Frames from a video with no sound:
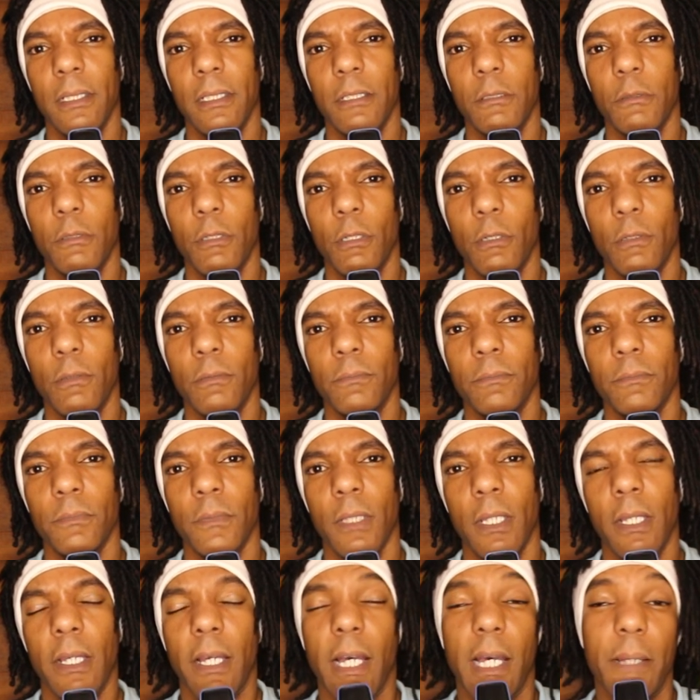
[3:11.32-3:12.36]
You know,
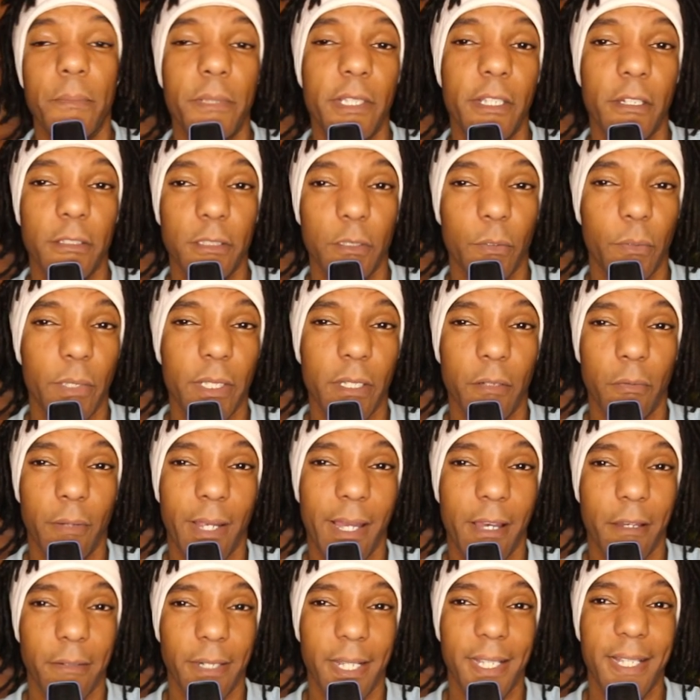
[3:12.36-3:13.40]
I'm the other way
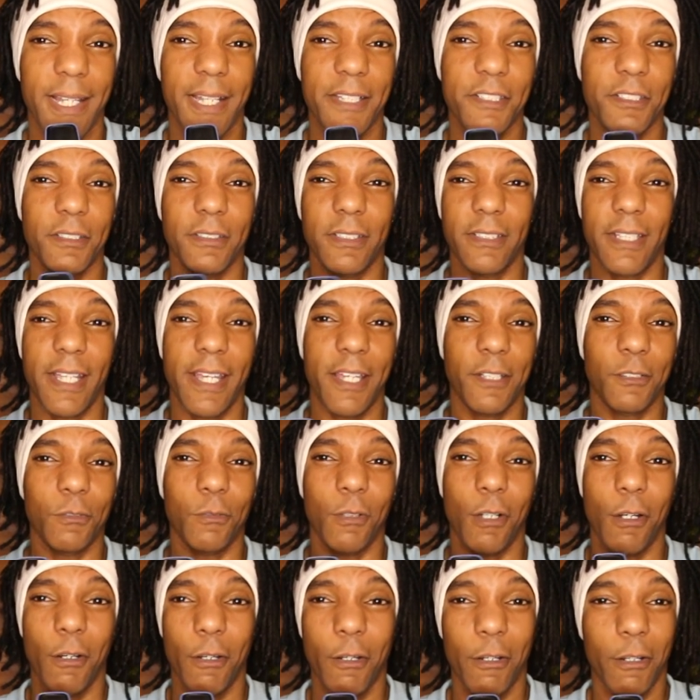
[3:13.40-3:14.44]
around. I actually
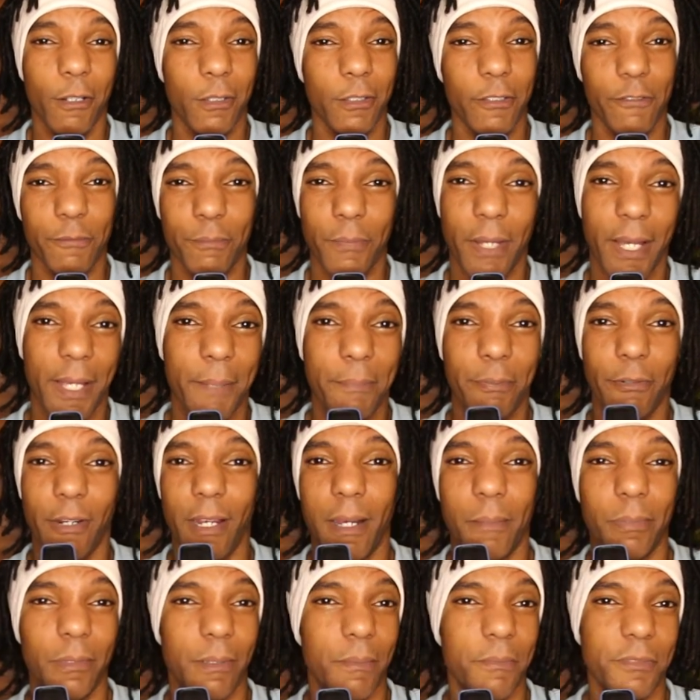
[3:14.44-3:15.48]
handle all of my
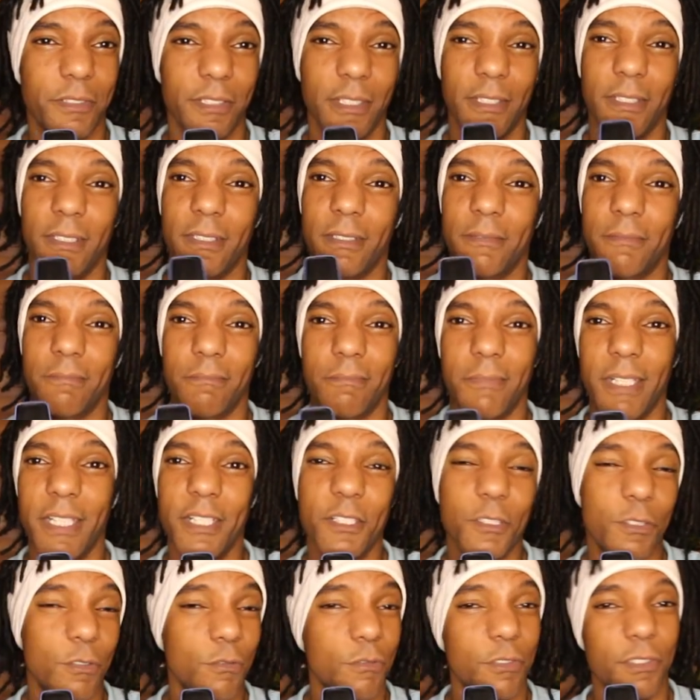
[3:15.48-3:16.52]
problems and
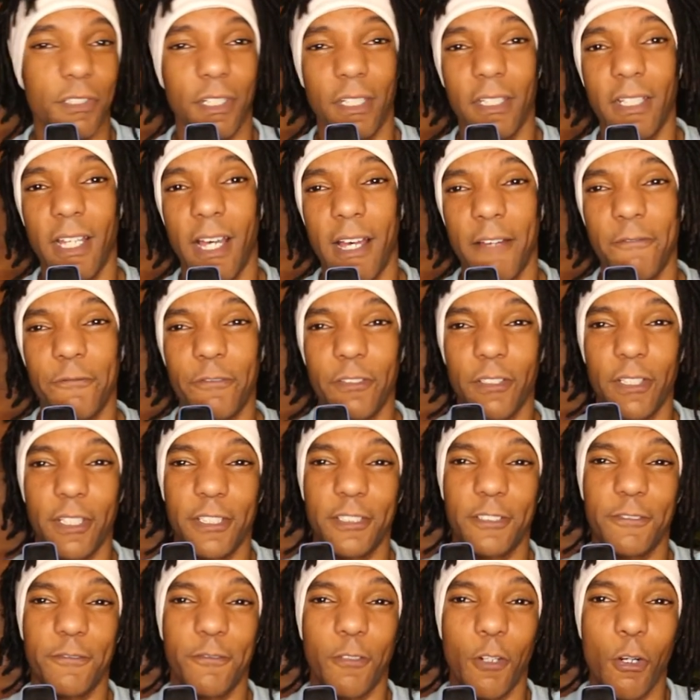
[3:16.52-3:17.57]
issues and
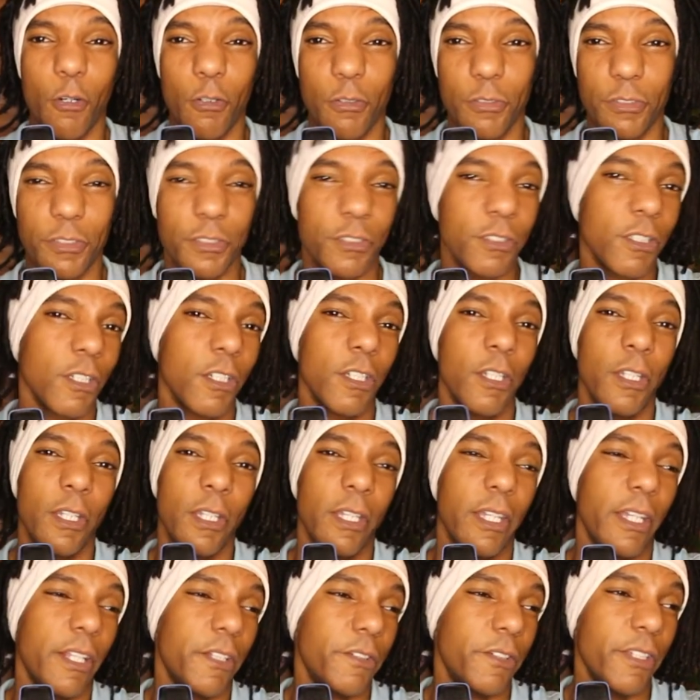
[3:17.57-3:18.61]
conflicts first,
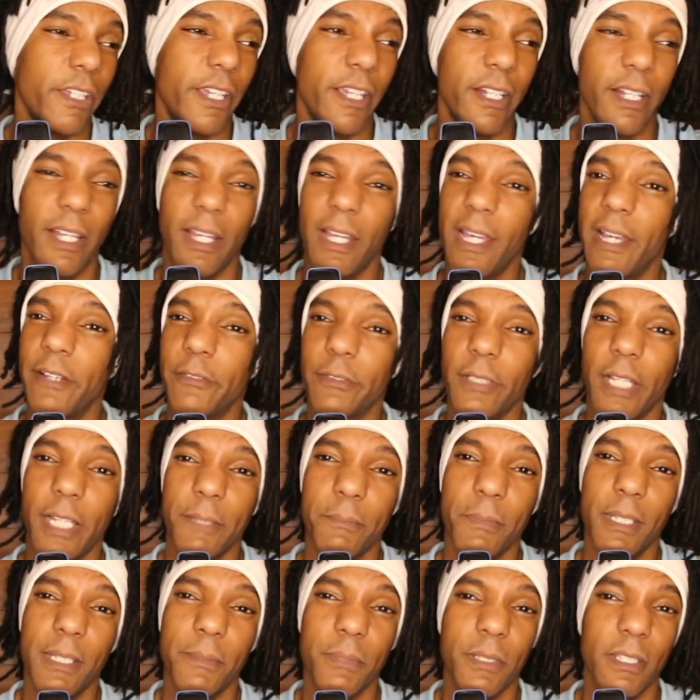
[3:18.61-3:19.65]
and then I have
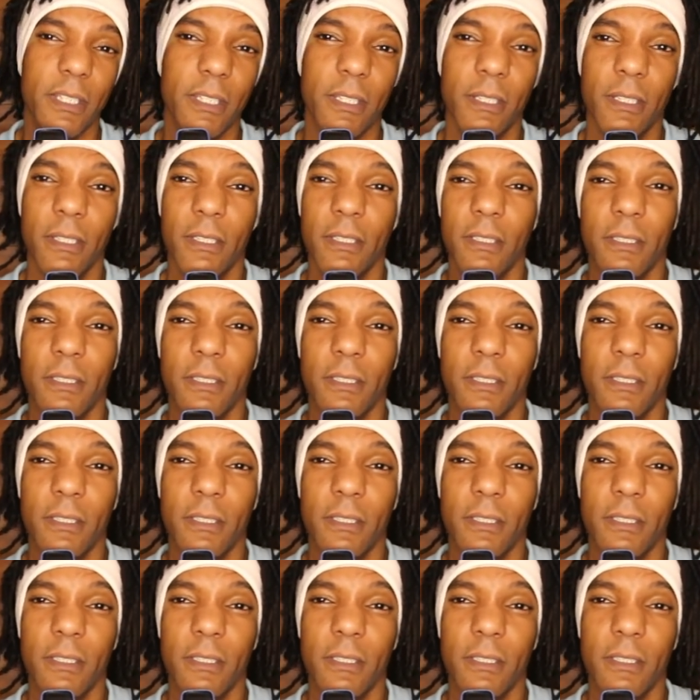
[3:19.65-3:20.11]
like maybe